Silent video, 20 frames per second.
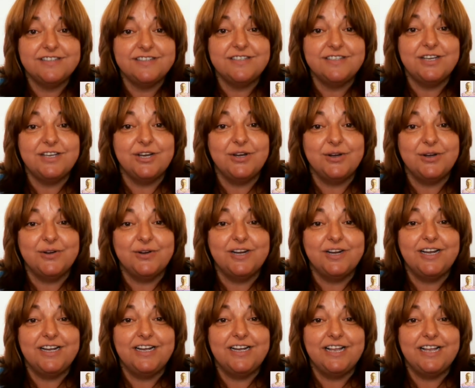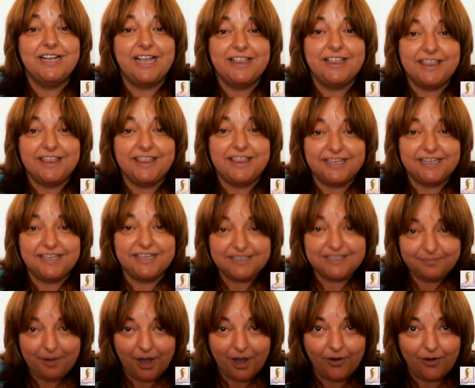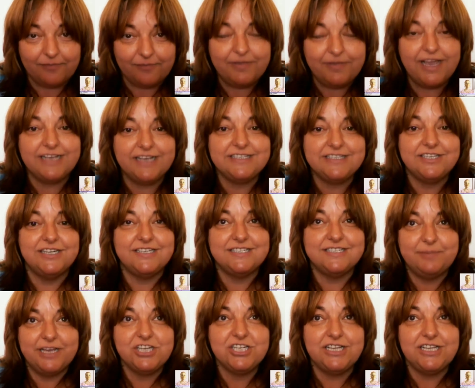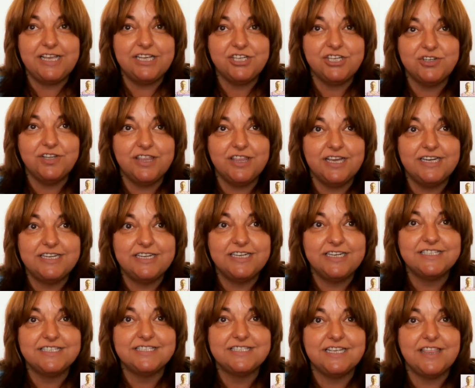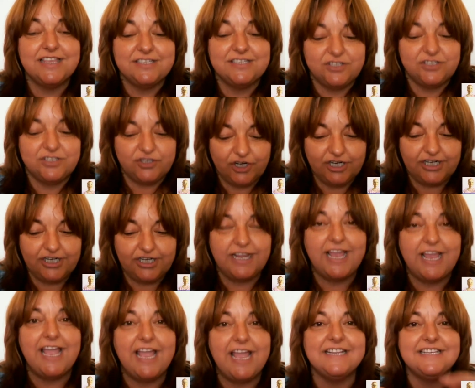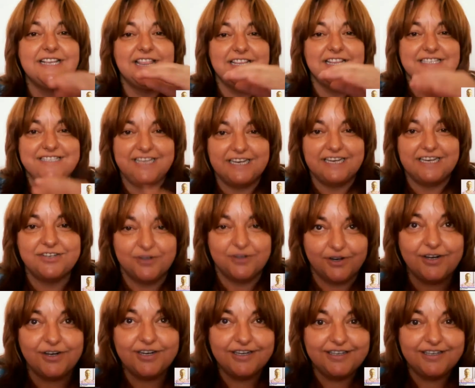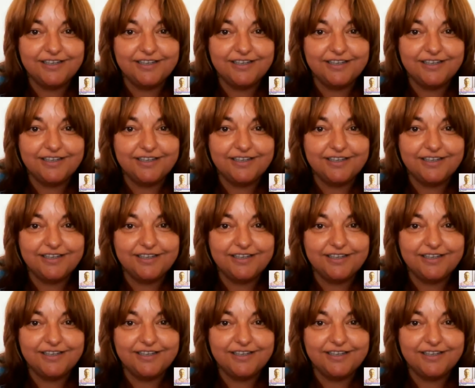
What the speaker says: So, and this poem has got a special issue that is the circle and the center.